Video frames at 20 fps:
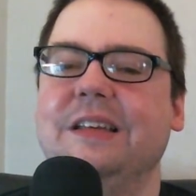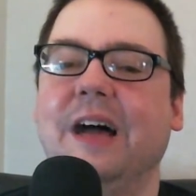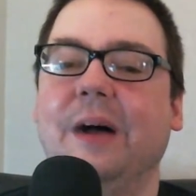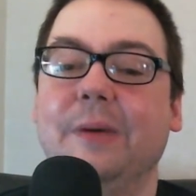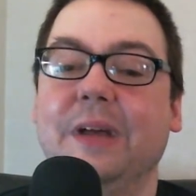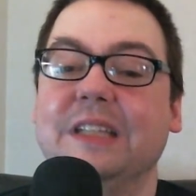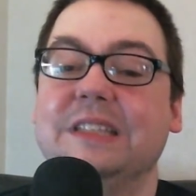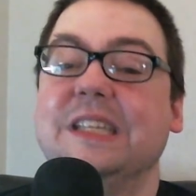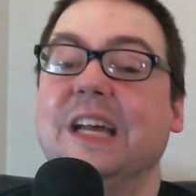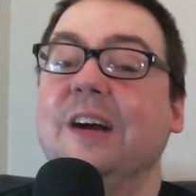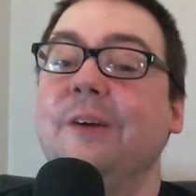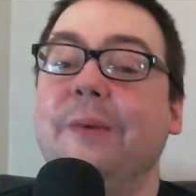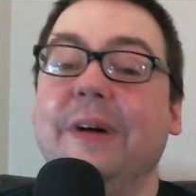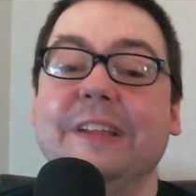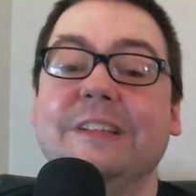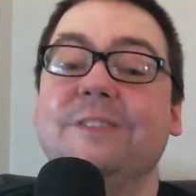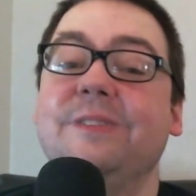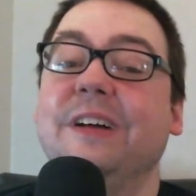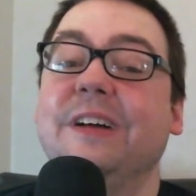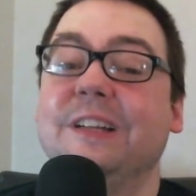And
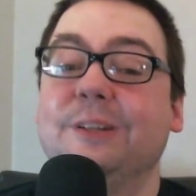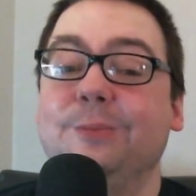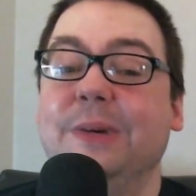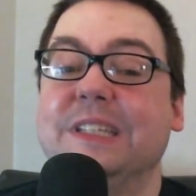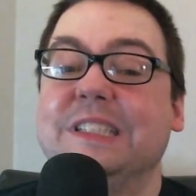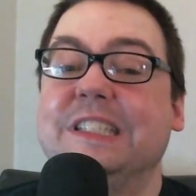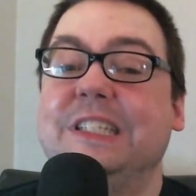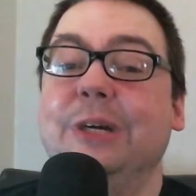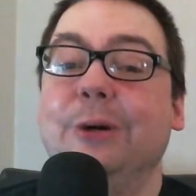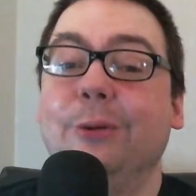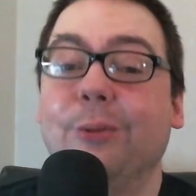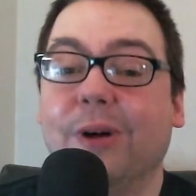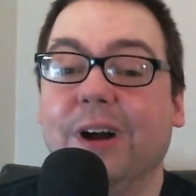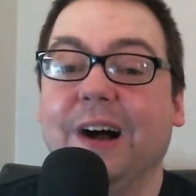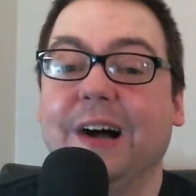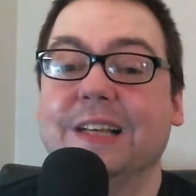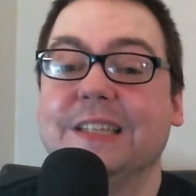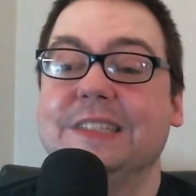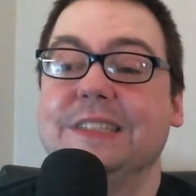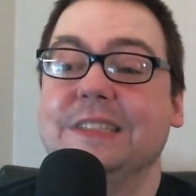Psychopathics from Outer Space 2
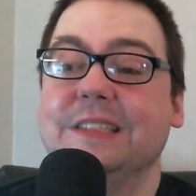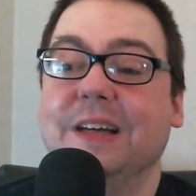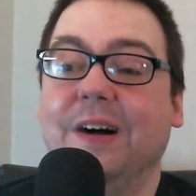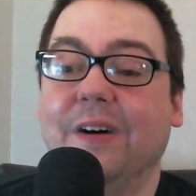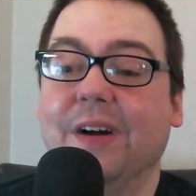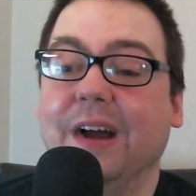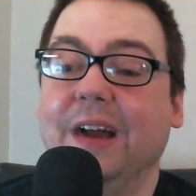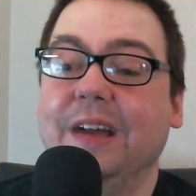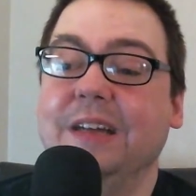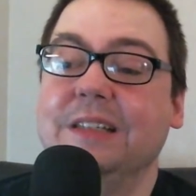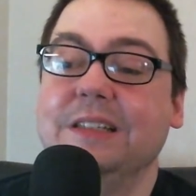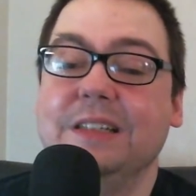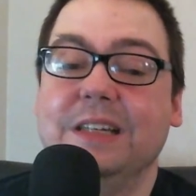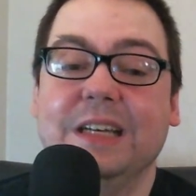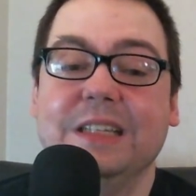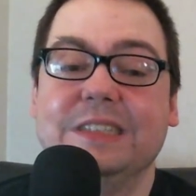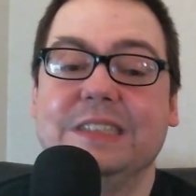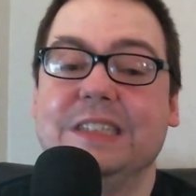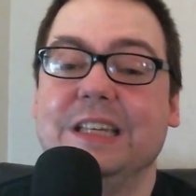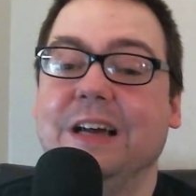rocks.
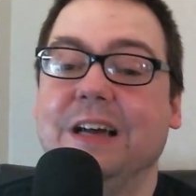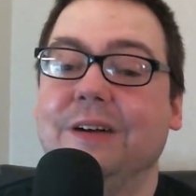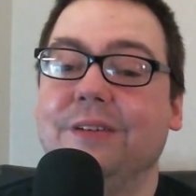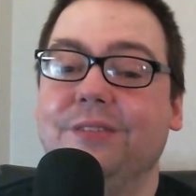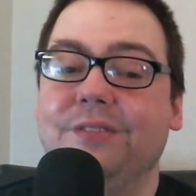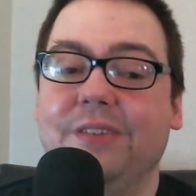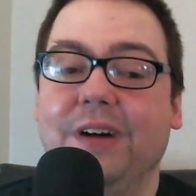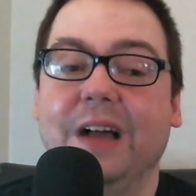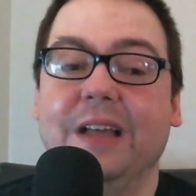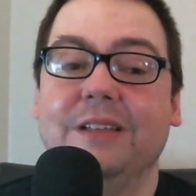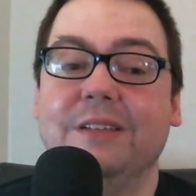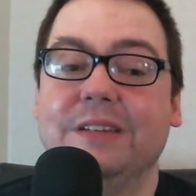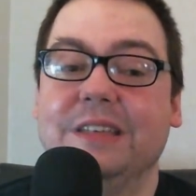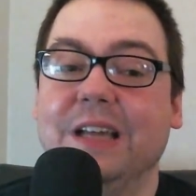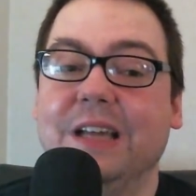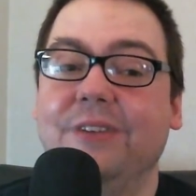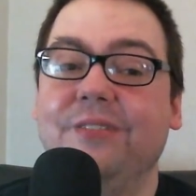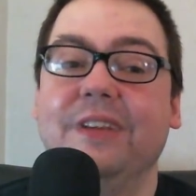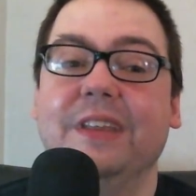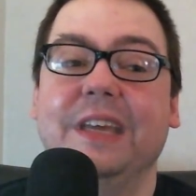Alright? Good stuff. I
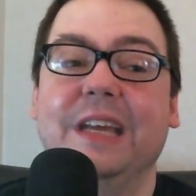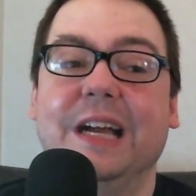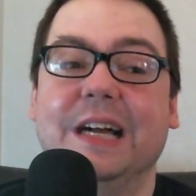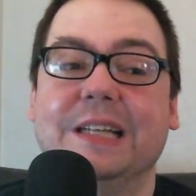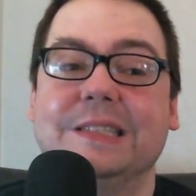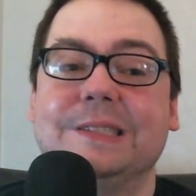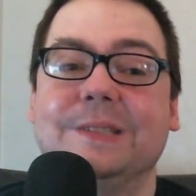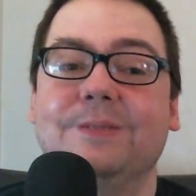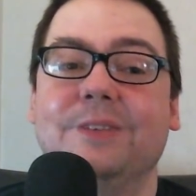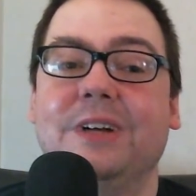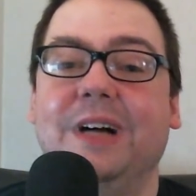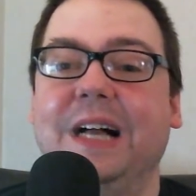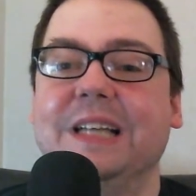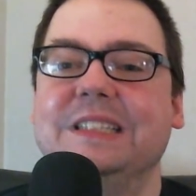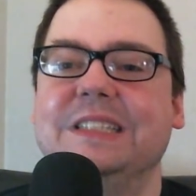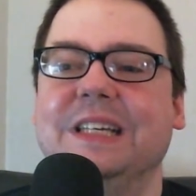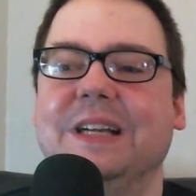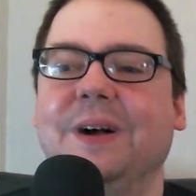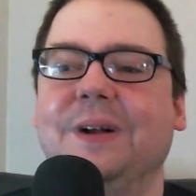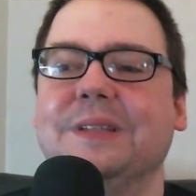definitely got some
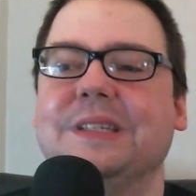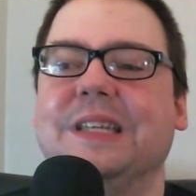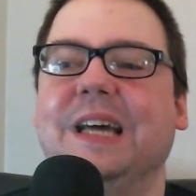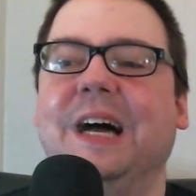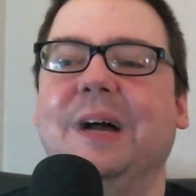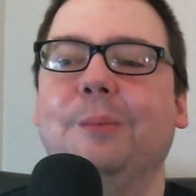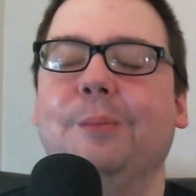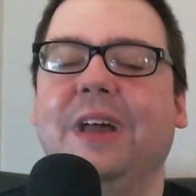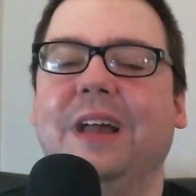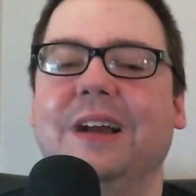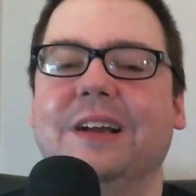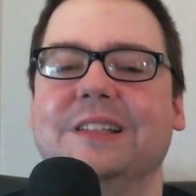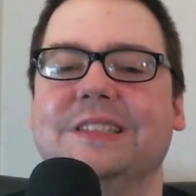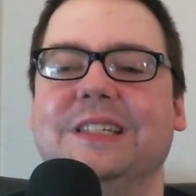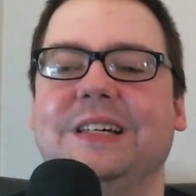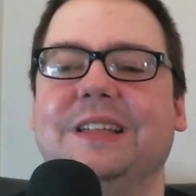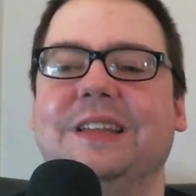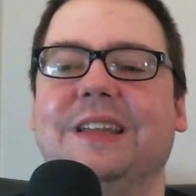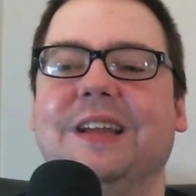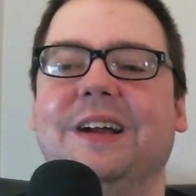classic all-time
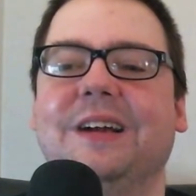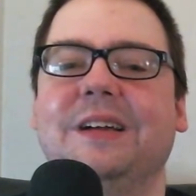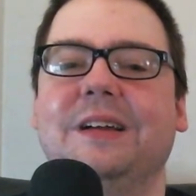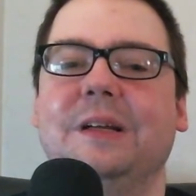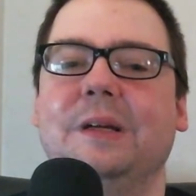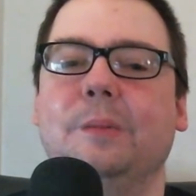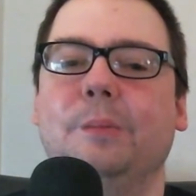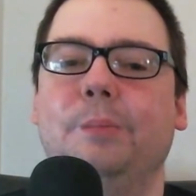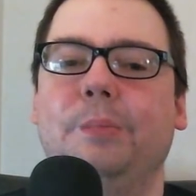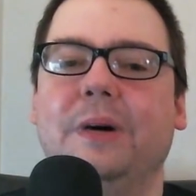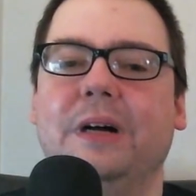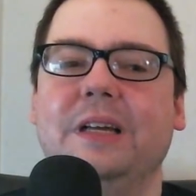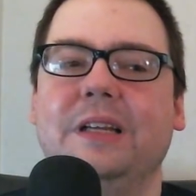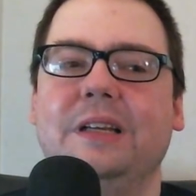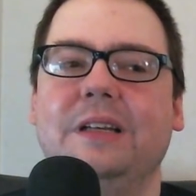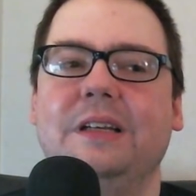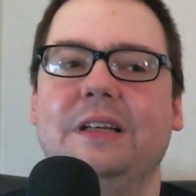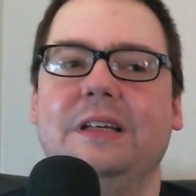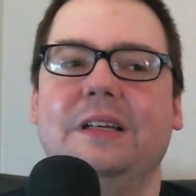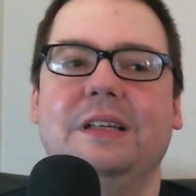bangers on there.
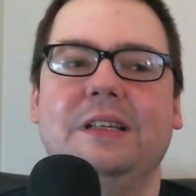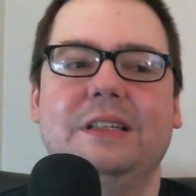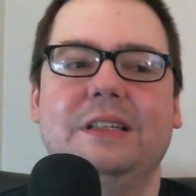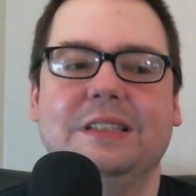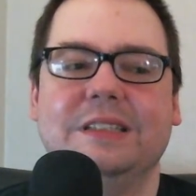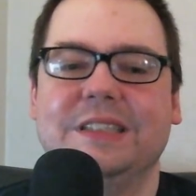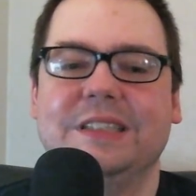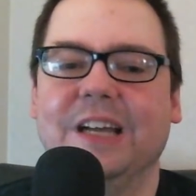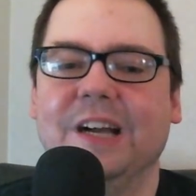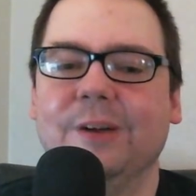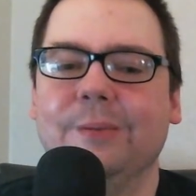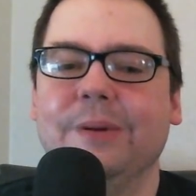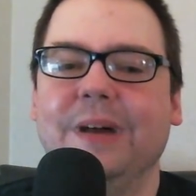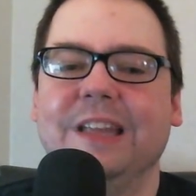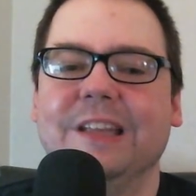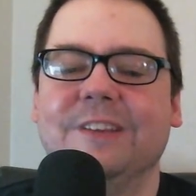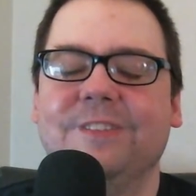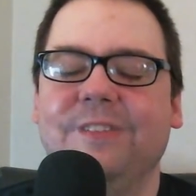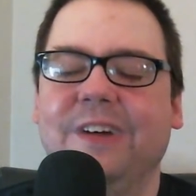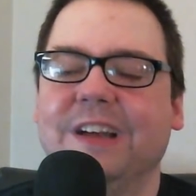But
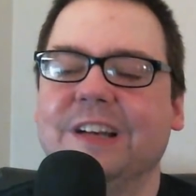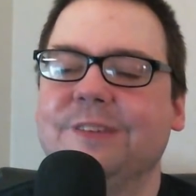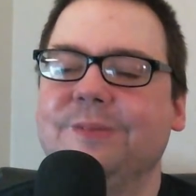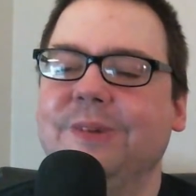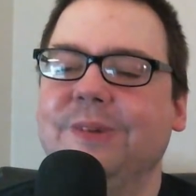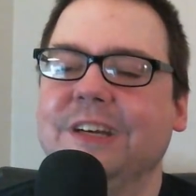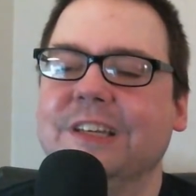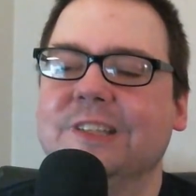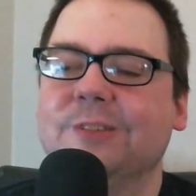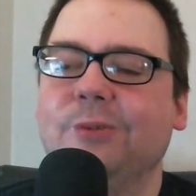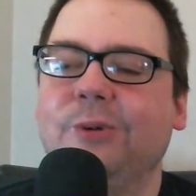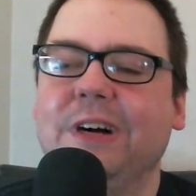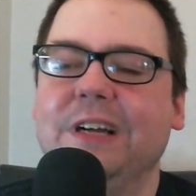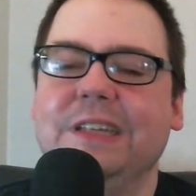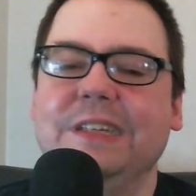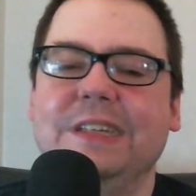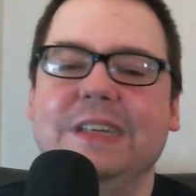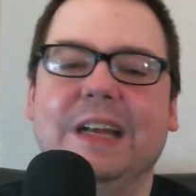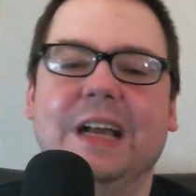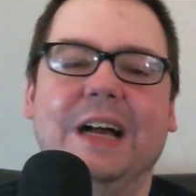Psychopathics from Outer Space
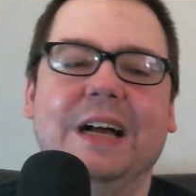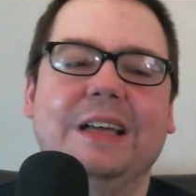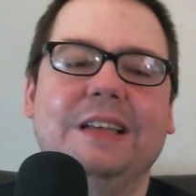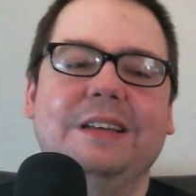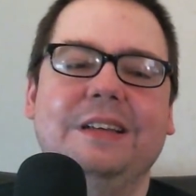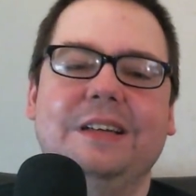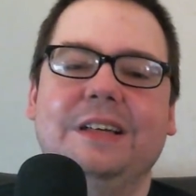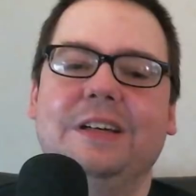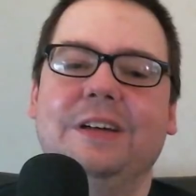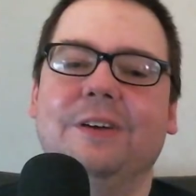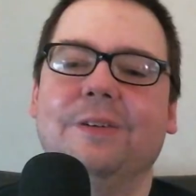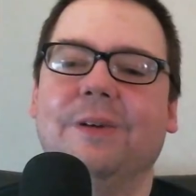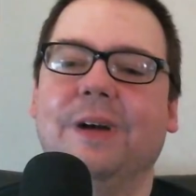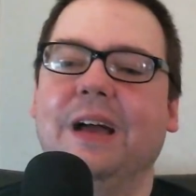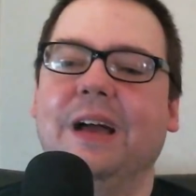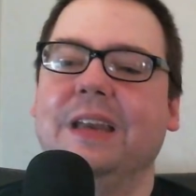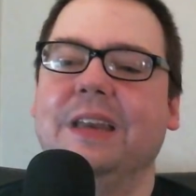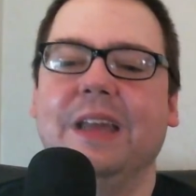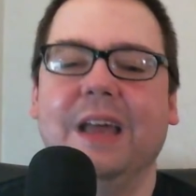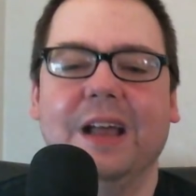1, you got
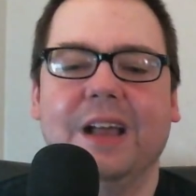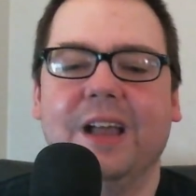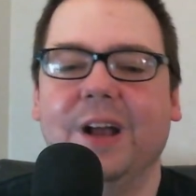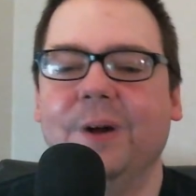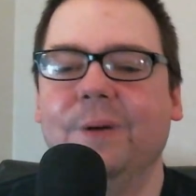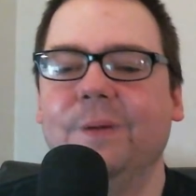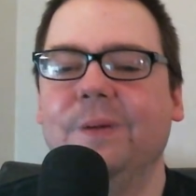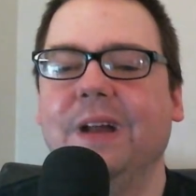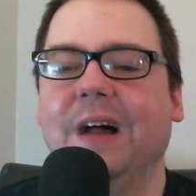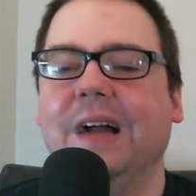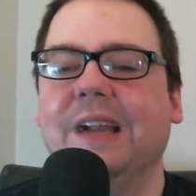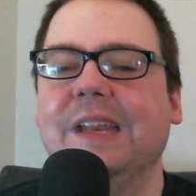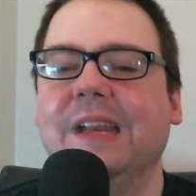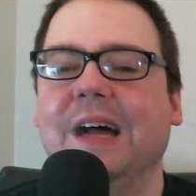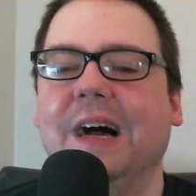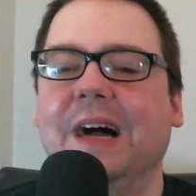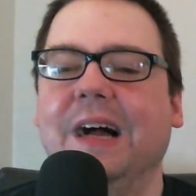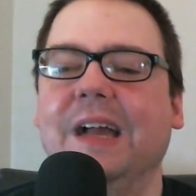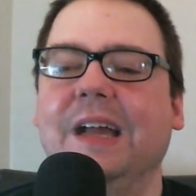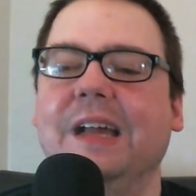Redneck Ho
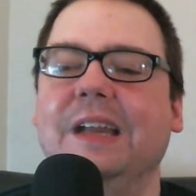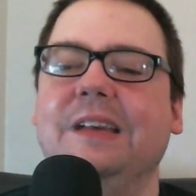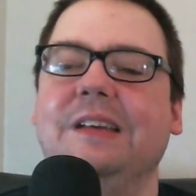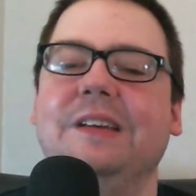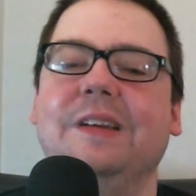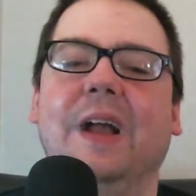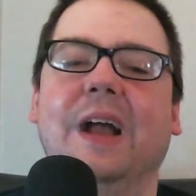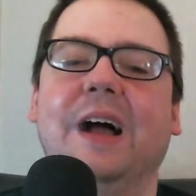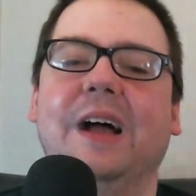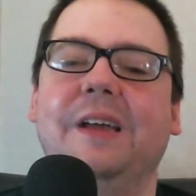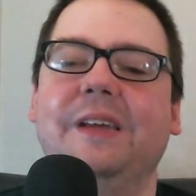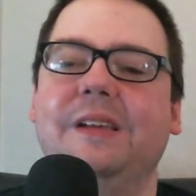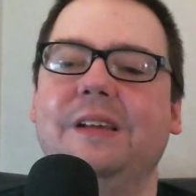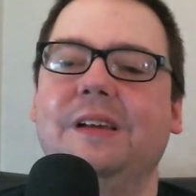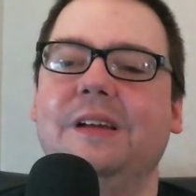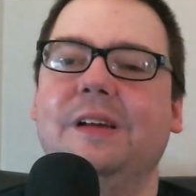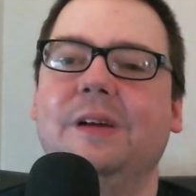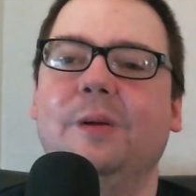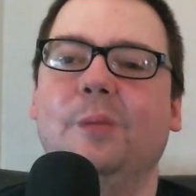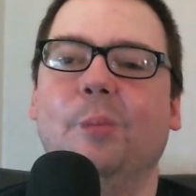99. You got
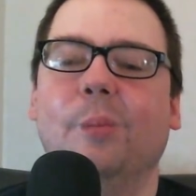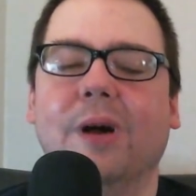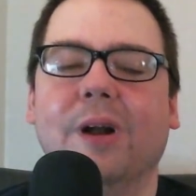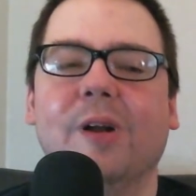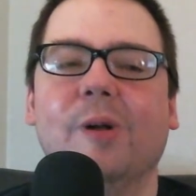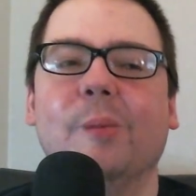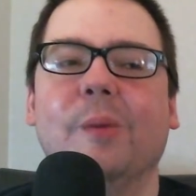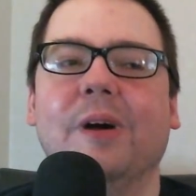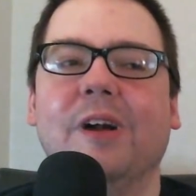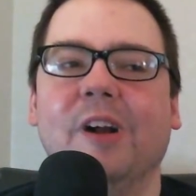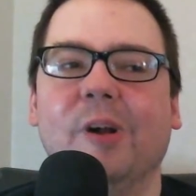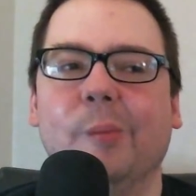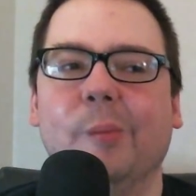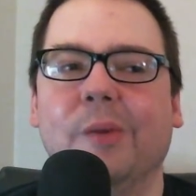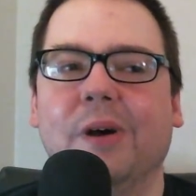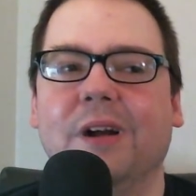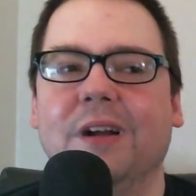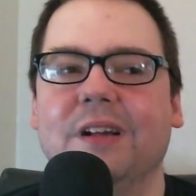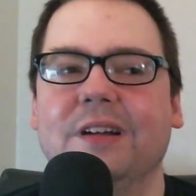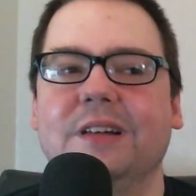Murder,
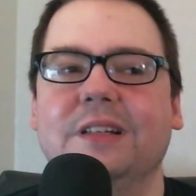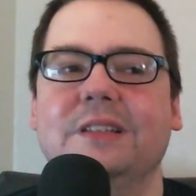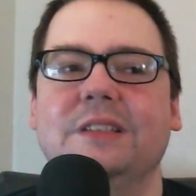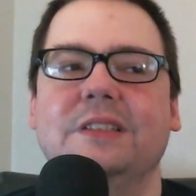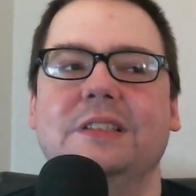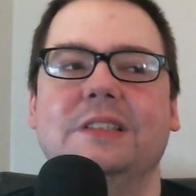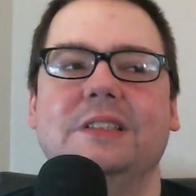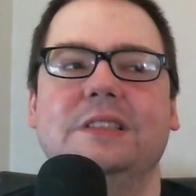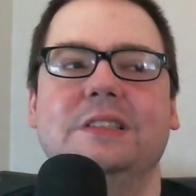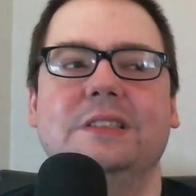Murder, Murder.